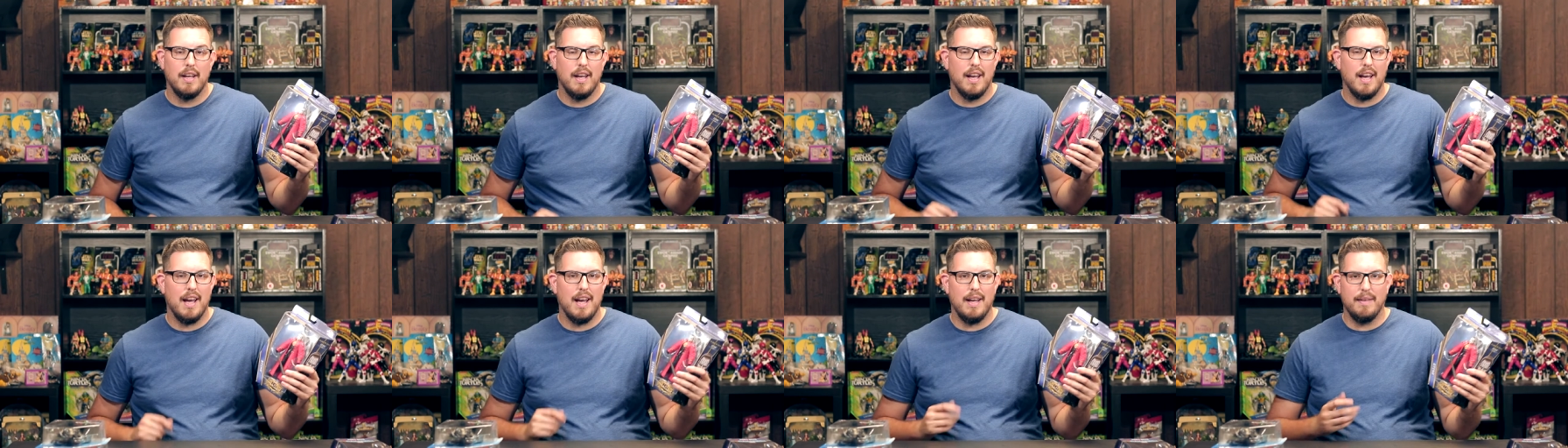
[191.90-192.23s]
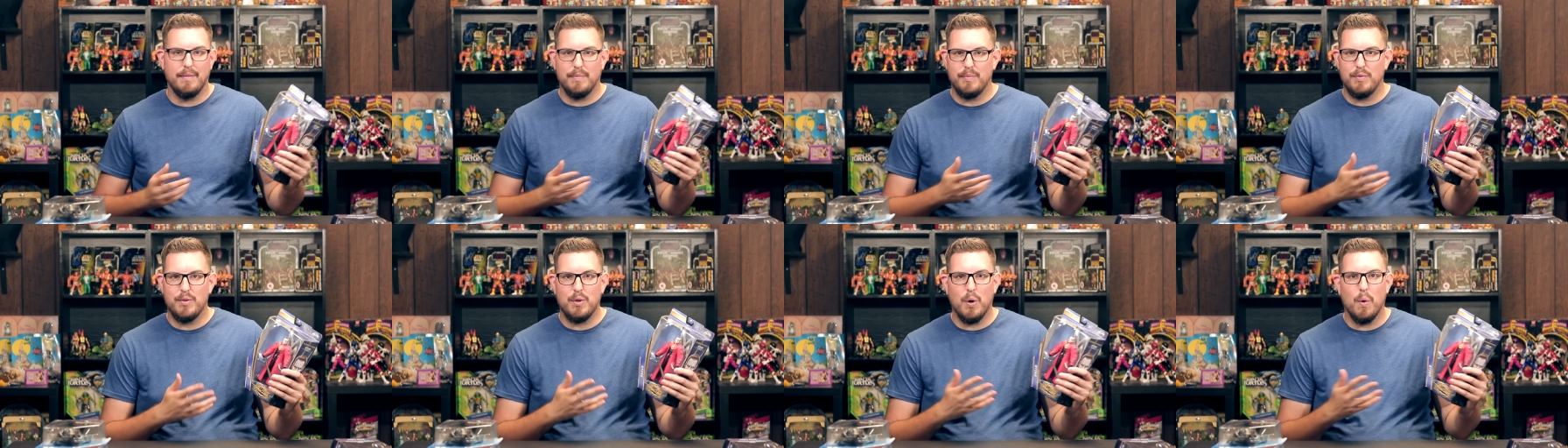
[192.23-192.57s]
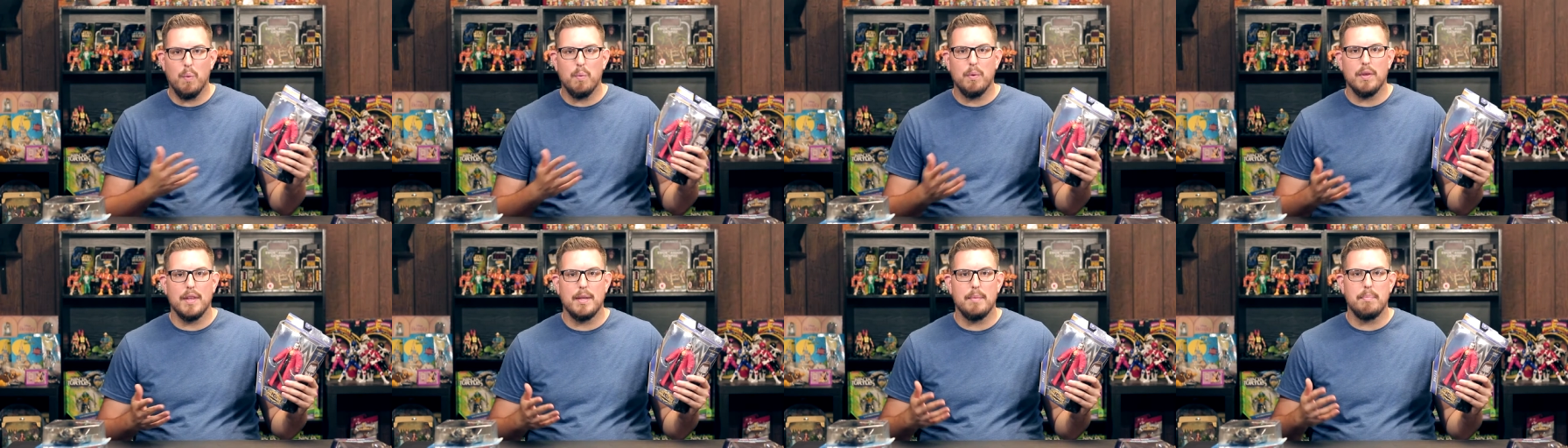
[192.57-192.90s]
I
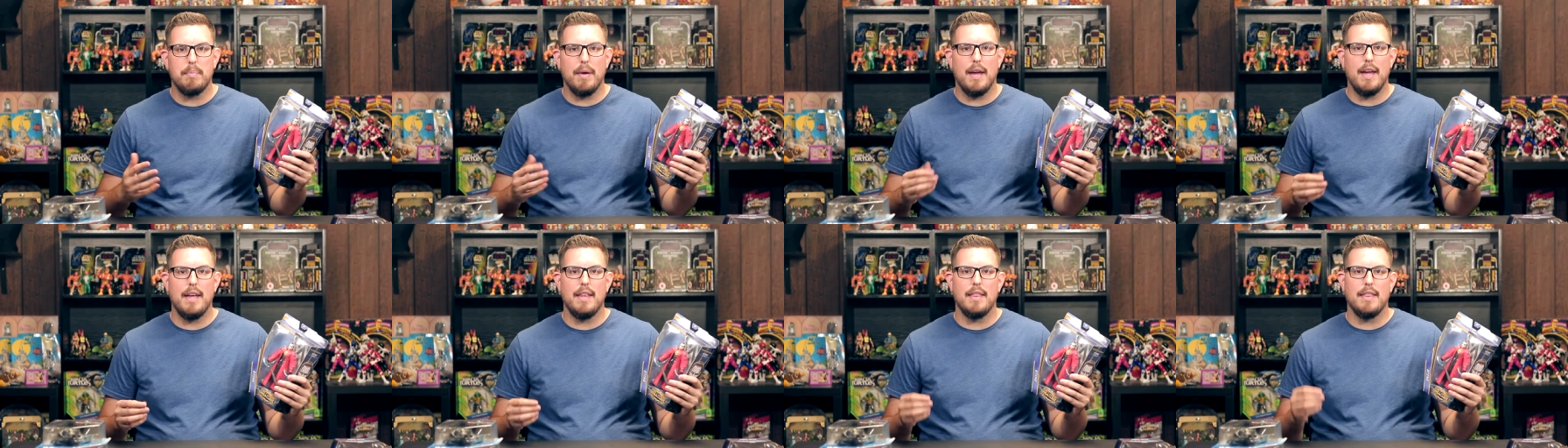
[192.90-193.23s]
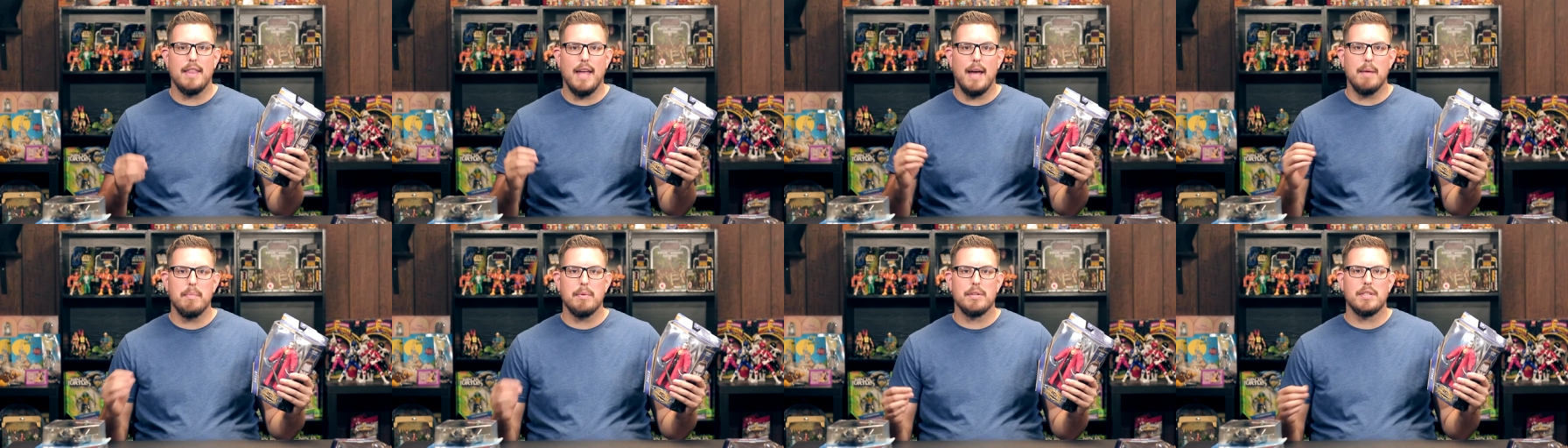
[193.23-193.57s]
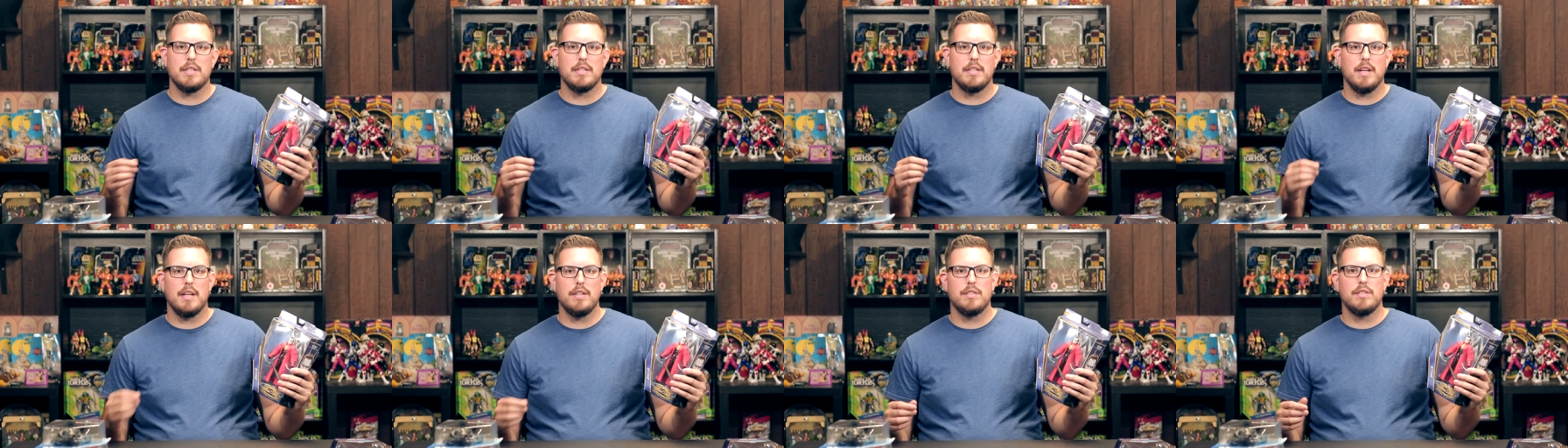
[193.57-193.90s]
don't really pay that much
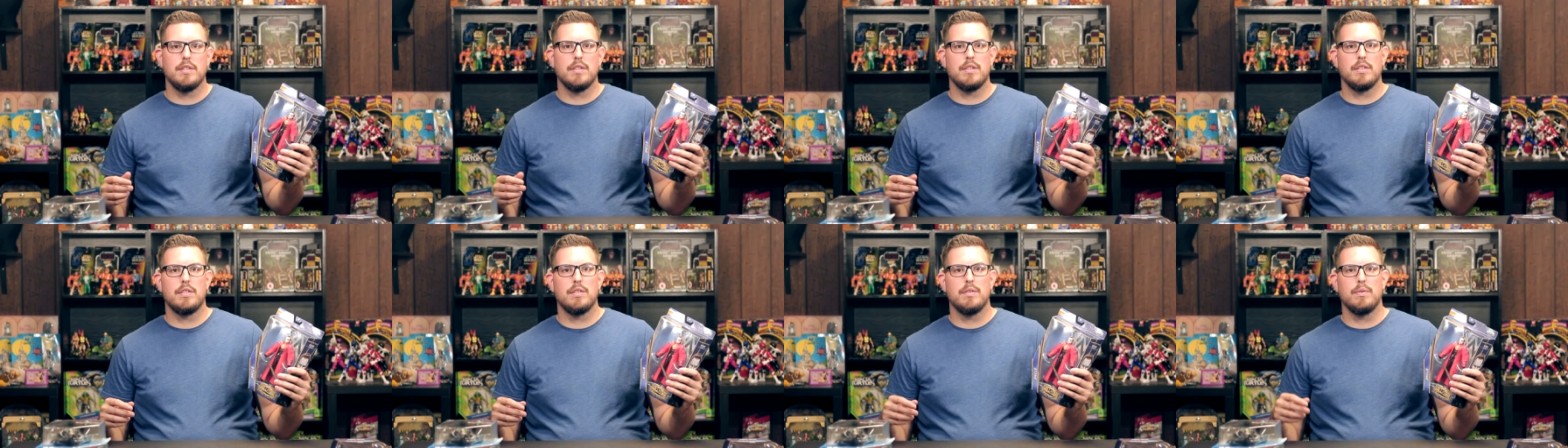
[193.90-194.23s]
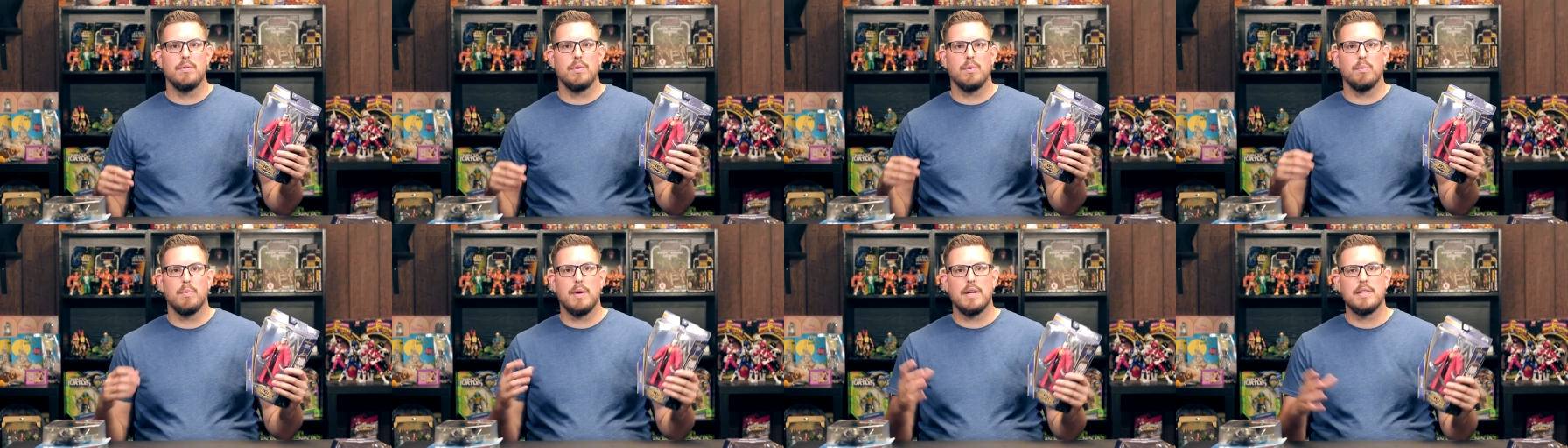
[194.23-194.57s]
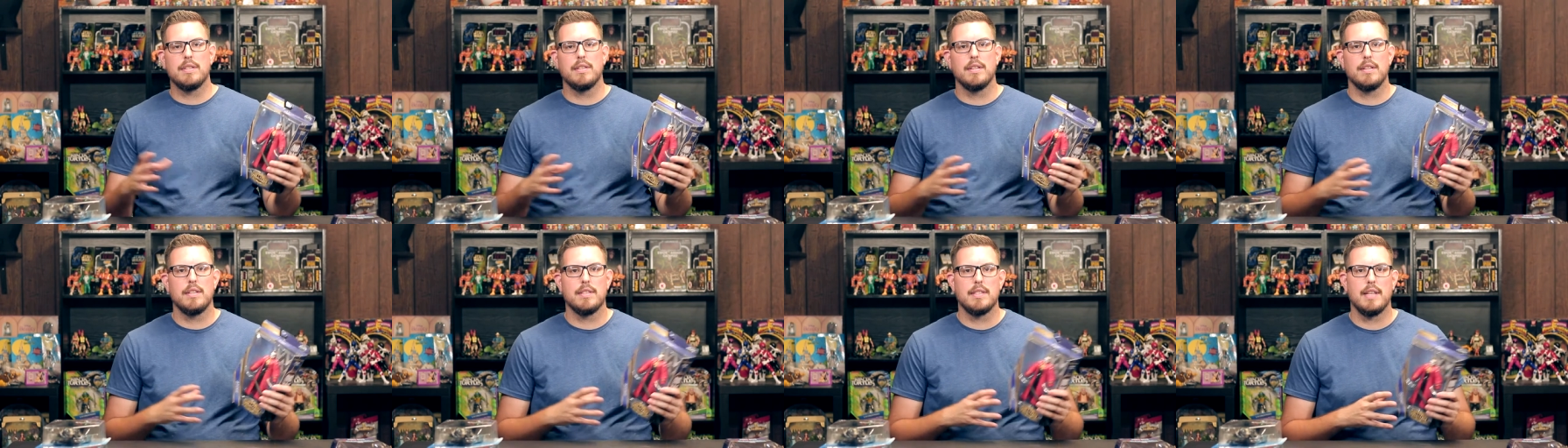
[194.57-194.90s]
attention to the
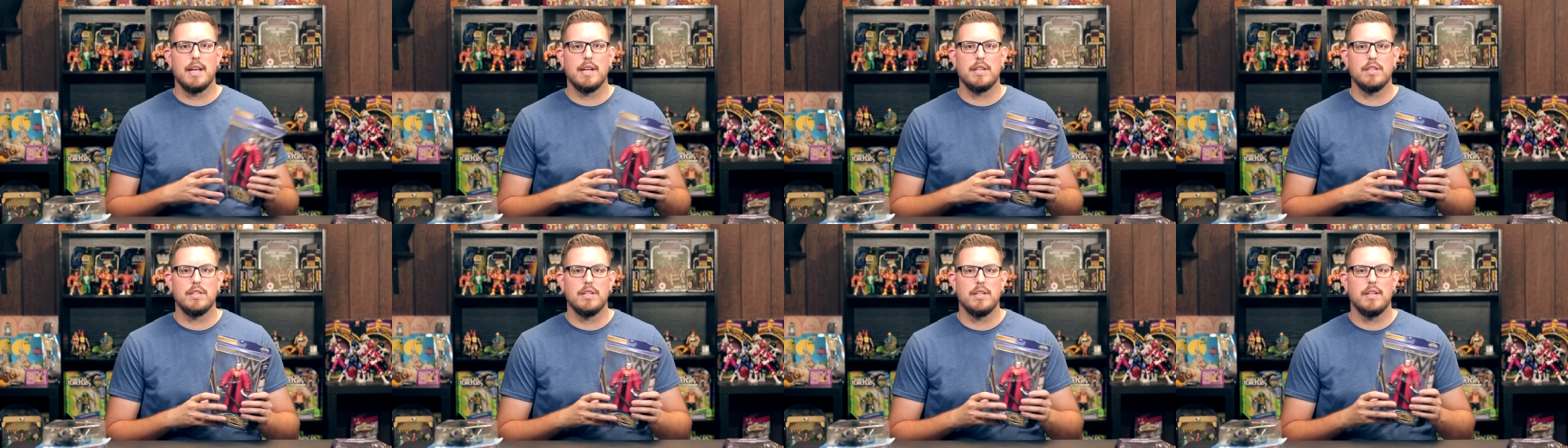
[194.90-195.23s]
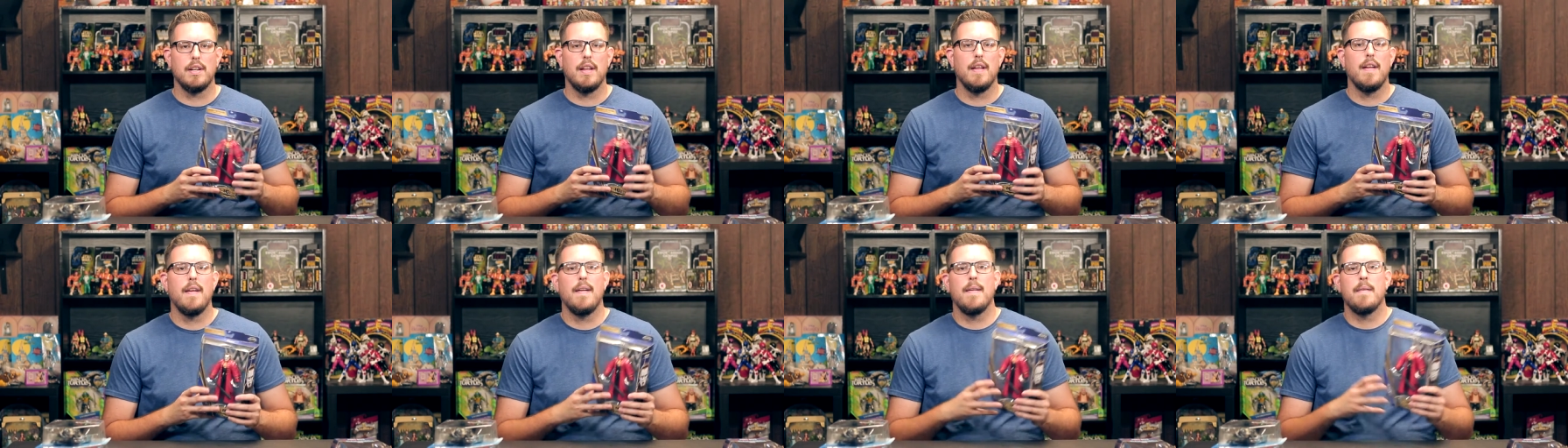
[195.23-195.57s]
wrestling section.